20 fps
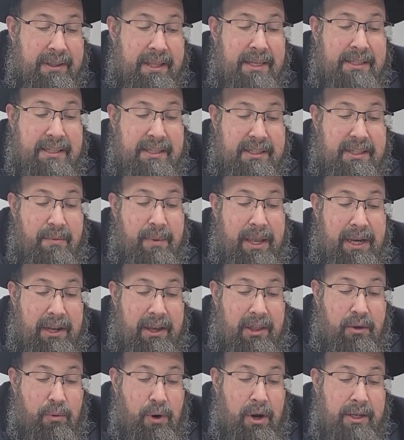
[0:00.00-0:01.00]
This is the meaning
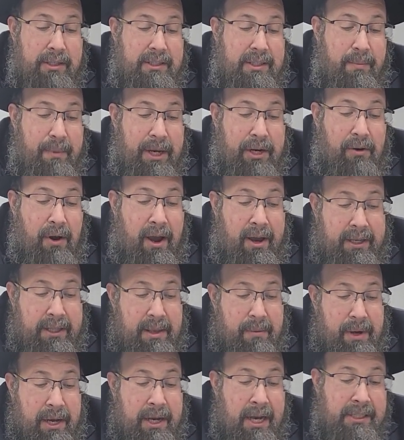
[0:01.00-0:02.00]
of the words. Lemikra
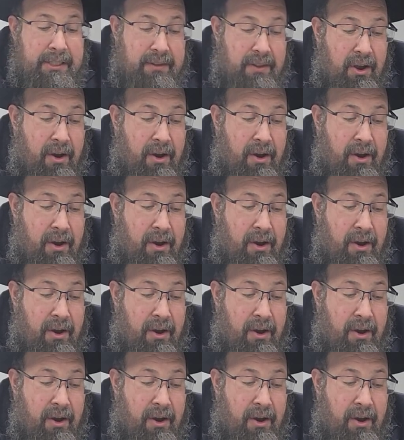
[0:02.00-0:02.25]
hikdima kasa.